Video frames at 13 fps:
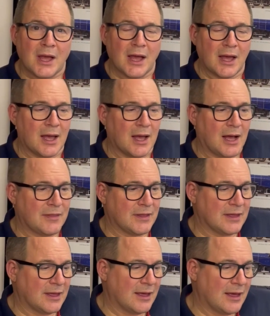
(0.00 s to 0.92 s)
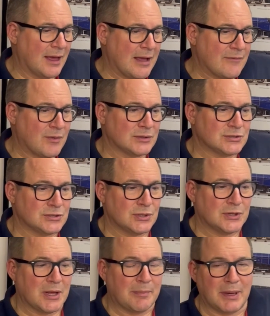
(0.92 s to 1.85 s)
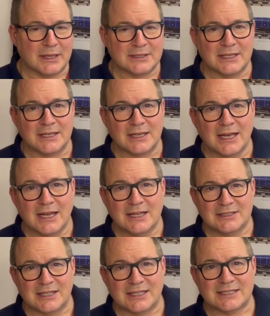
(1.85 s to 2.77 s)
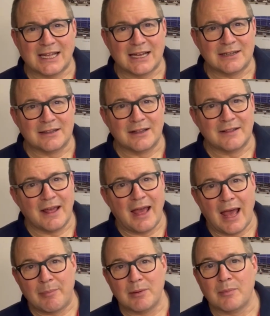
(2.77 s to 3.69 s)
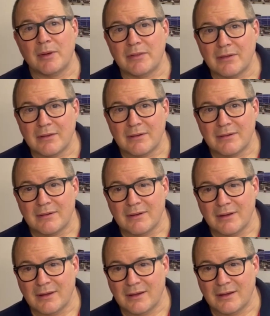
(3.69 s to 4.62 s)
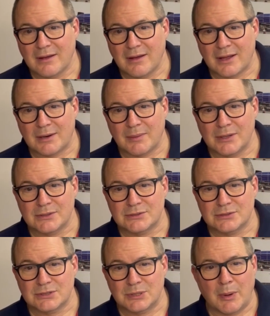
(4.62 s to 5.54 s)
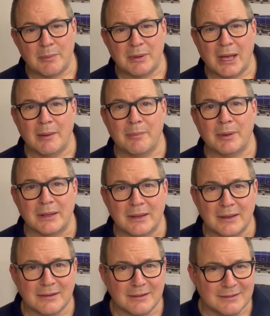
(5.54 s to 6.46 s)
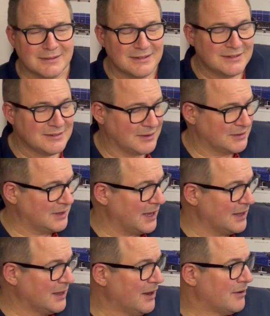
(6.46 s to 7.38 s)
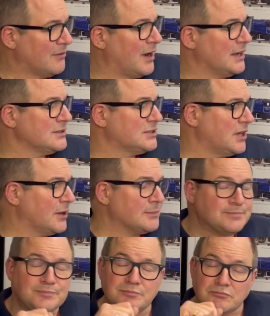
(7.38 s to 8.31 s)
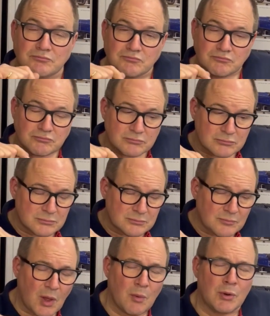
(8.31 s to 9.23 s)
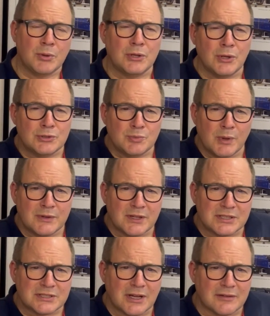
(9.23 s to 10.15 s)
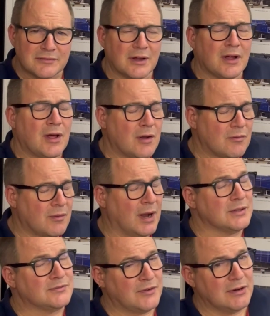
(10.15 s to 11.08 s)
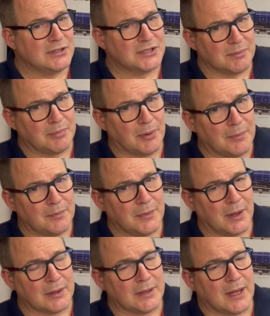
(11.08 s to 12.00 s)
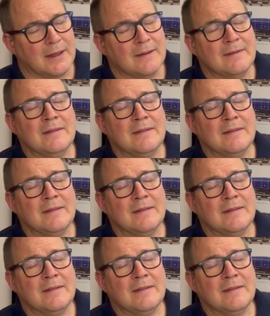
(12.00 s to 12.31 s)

I think everyone should do their painting to the standard that they're happy with. Otherwise, you won't be happy. Okay, right. So, what do you do to win this stuff? Right, it's very simple. Okay.